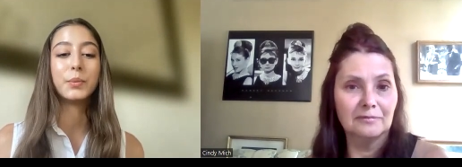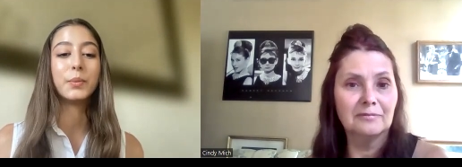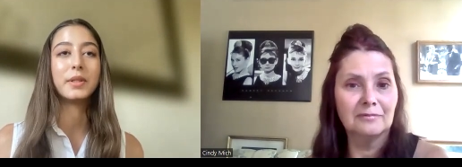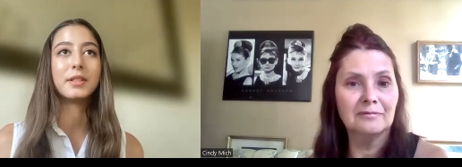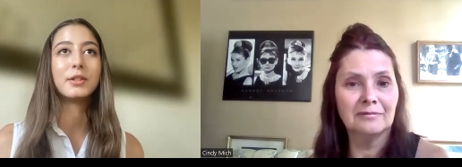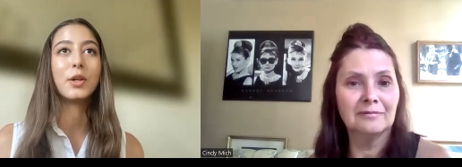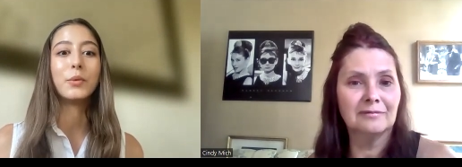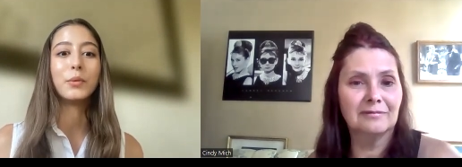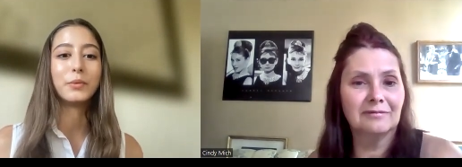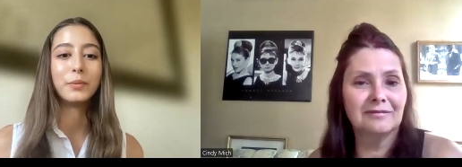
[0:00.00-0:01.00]
Speaker 1: was so
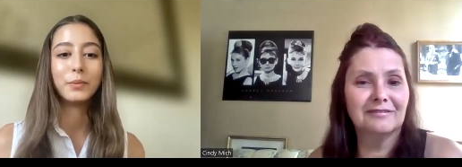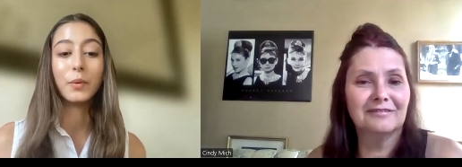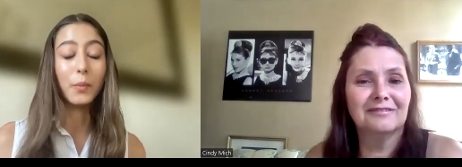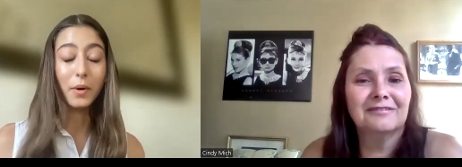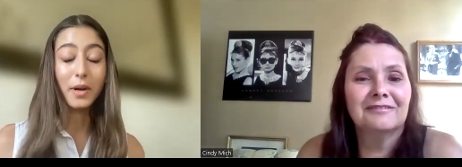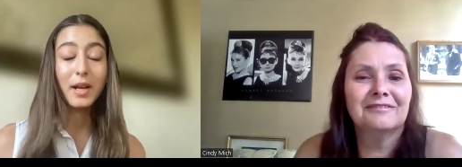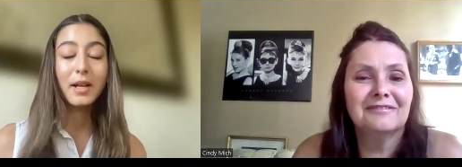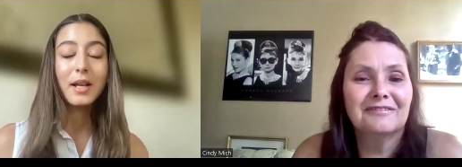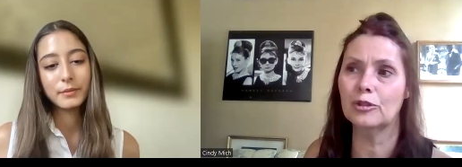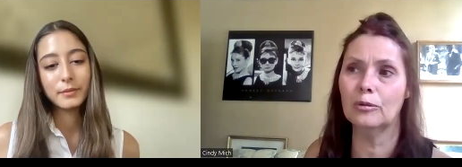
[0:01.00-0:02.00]

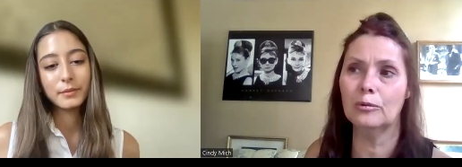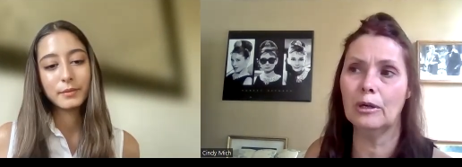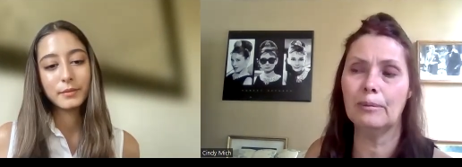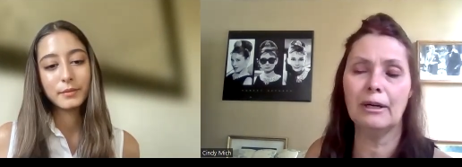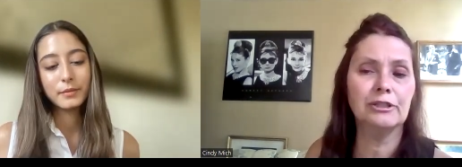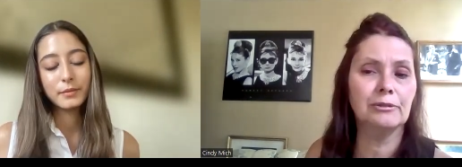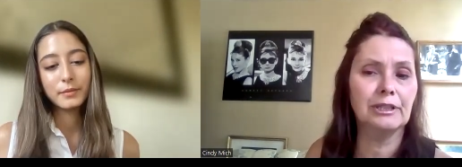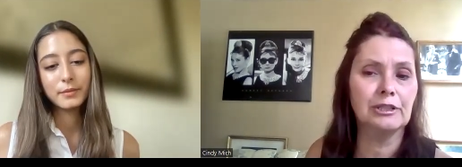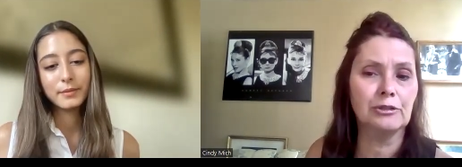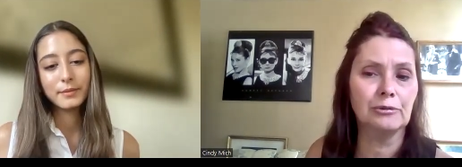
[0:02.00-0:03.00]
rewarding.
Speaker 2: So, upon
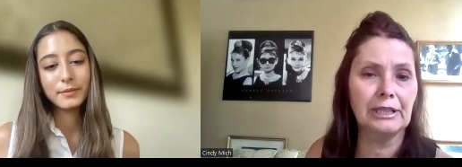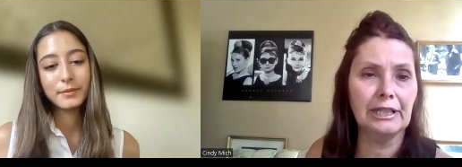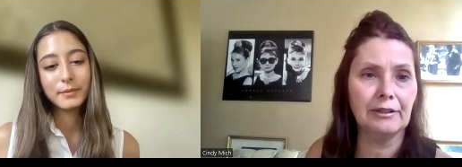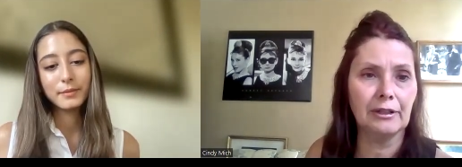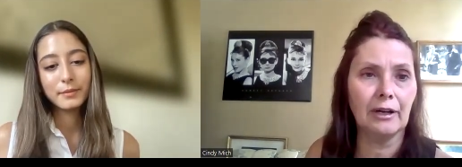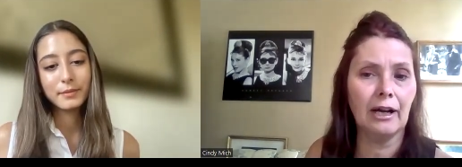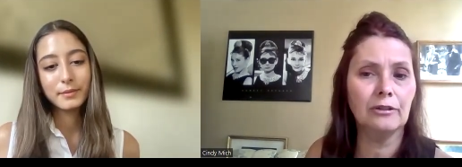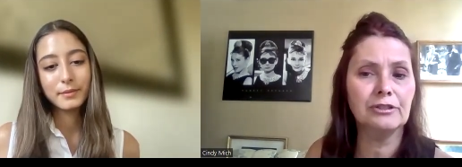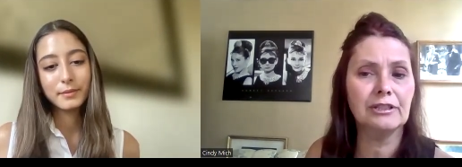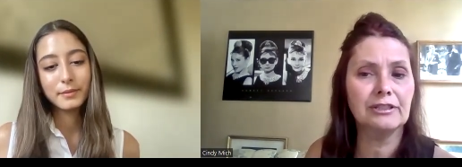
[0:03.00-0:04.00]
doing the screening there,
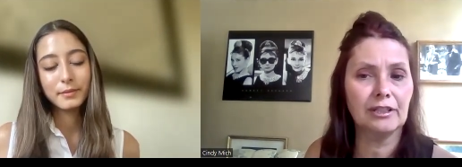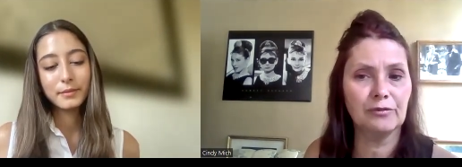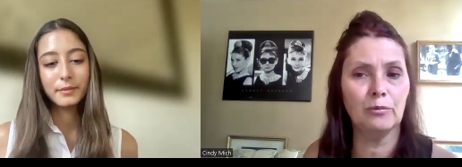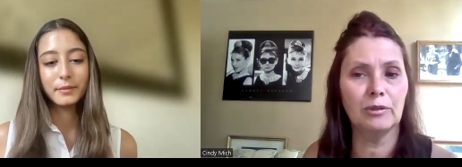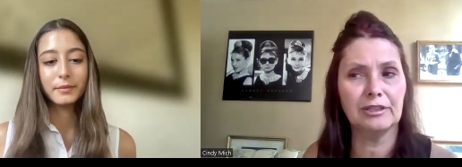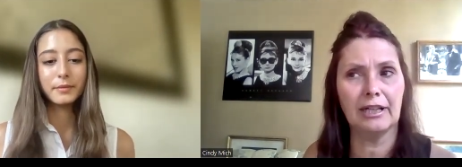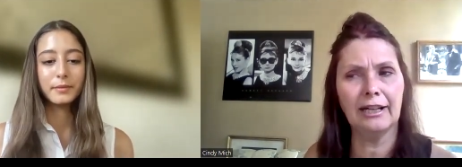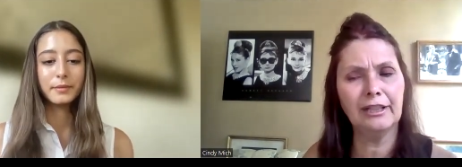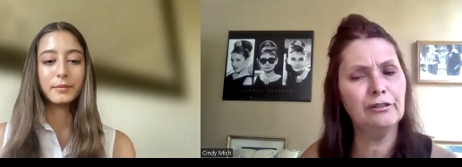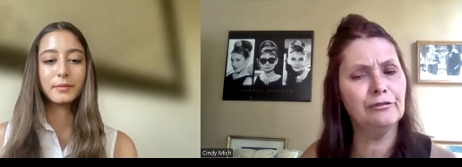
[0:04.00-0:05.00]
how successful was it?
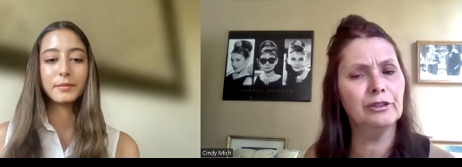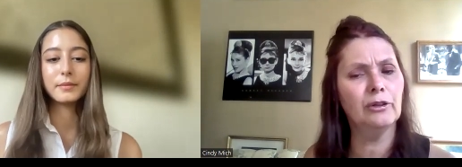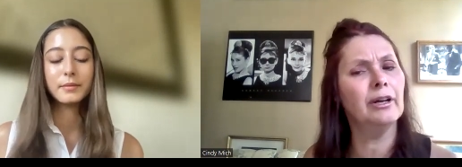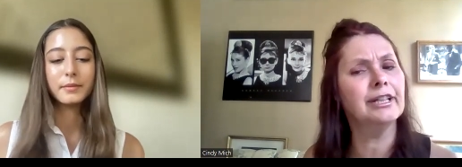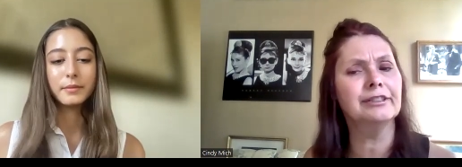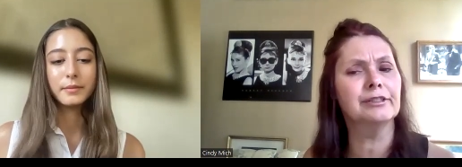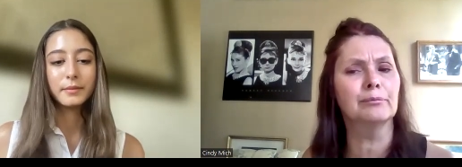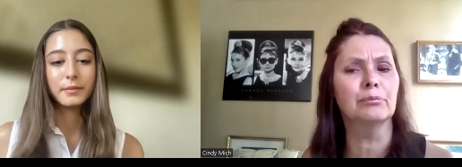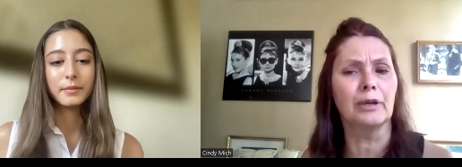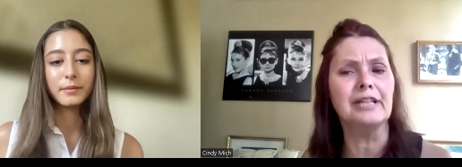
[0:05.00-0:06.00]
How do you feel
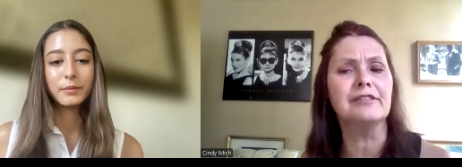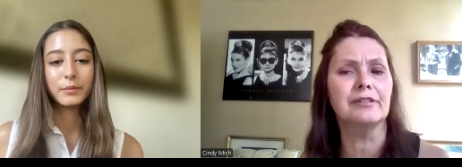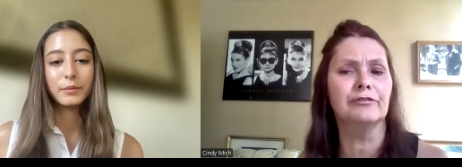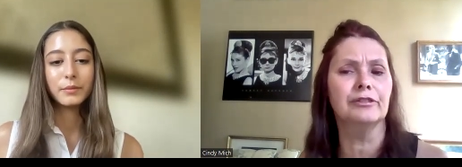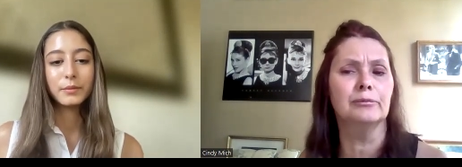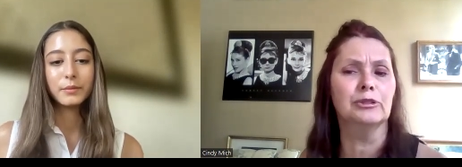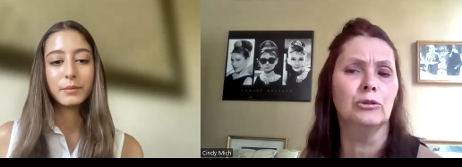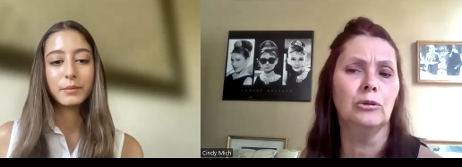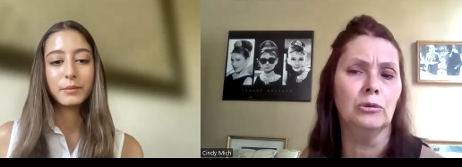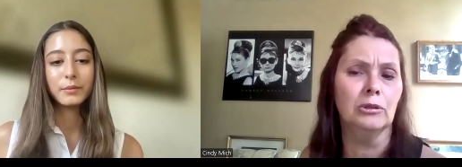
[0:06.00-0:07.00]
audience embraced the film
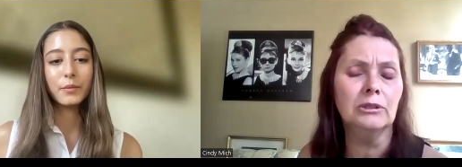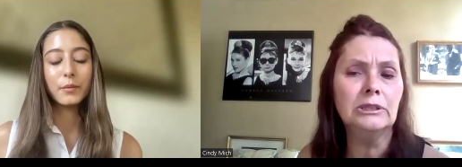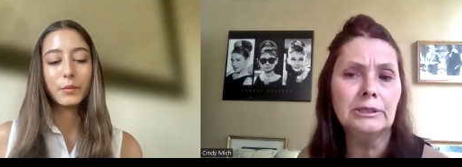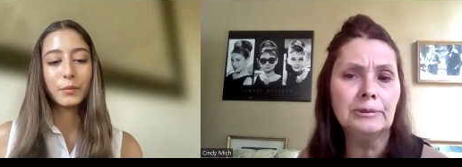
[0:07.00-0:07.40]
as a whole?